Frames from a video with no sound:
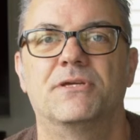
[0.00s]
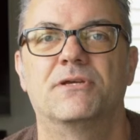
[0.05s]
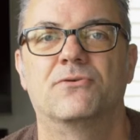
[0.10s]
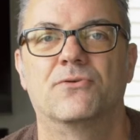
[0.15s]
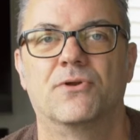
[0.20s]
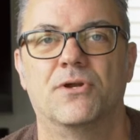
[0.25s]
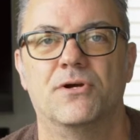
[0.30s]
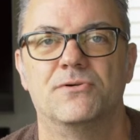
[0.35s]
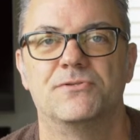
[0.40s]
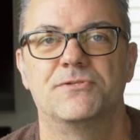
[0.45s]
the
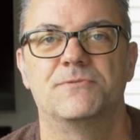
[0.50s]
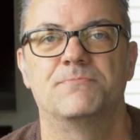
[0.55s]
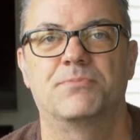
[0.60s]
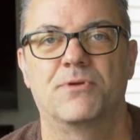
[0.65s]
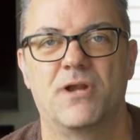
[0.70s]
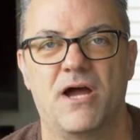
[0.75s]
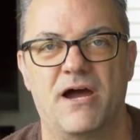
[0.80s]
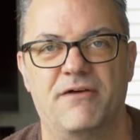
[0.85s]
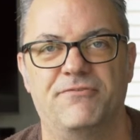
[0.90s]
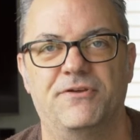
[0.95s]
gross
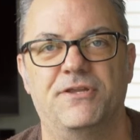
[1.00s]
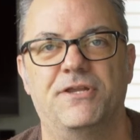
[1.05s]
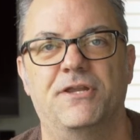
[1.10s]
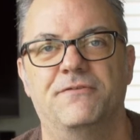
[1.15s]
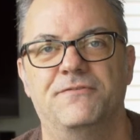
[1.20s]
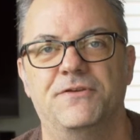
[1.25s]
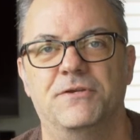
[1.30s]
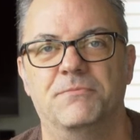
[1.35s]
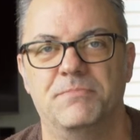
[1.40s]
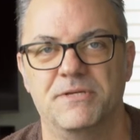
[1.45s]
profit
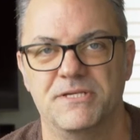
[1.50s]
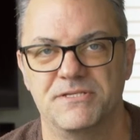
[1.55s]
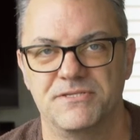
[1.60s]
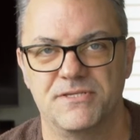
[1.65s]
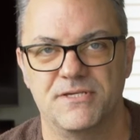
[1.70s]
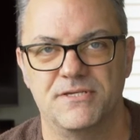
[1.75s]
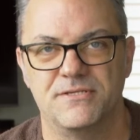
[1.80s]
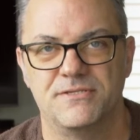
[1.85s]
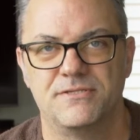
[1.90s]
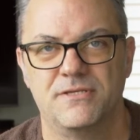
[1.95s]
of your
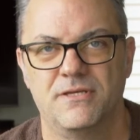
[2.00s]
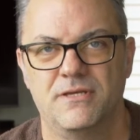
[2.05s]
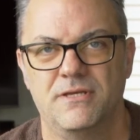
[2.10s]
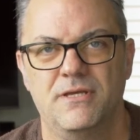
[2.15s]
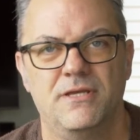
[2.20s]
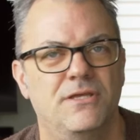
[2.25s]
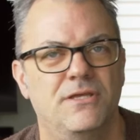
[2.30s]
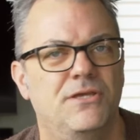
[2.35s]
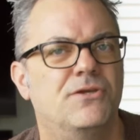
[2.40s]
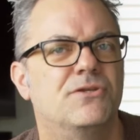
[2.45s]
business.
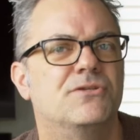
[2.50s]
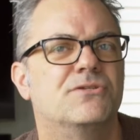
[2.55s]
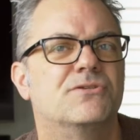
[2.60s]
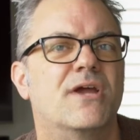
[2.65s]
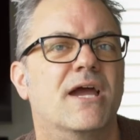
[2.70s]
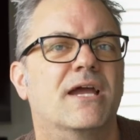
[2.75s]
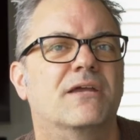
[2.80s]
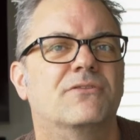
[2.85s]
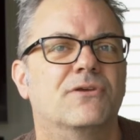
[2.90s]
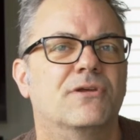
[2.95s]
You can
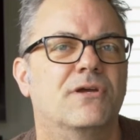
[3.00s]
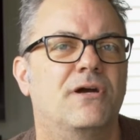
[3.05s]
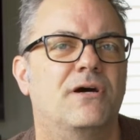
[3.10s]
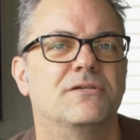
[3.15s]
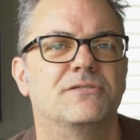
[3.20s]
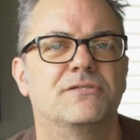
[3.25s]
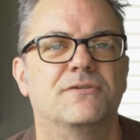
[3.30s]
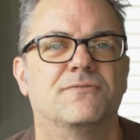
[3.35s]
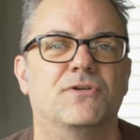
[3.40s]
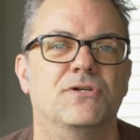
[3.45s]
track the
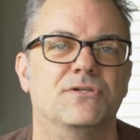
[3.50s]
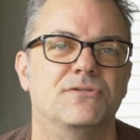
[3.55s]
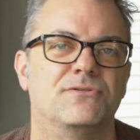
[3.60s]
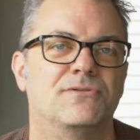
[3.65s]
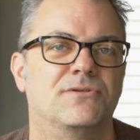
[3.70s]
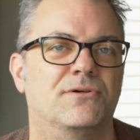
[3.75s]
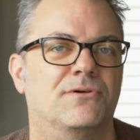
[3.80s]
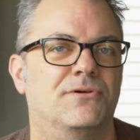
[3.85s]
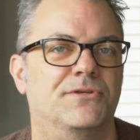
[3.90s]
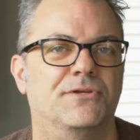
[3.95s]
cost of goods
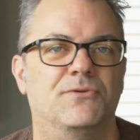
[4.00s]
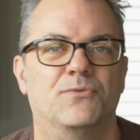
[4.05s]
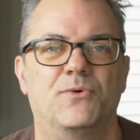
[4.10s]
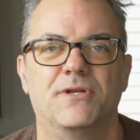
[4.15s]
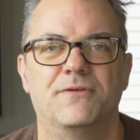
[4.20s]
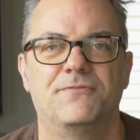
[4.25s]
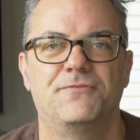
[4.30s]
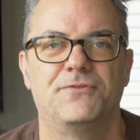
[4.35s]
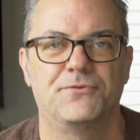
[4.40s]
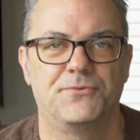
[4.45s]
sold in
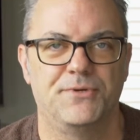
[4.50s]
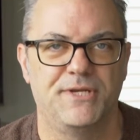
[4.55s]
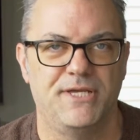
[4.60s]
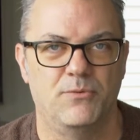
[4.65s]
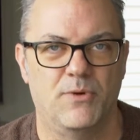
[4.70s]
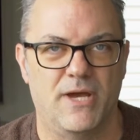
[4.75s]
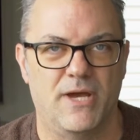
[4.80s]
one of three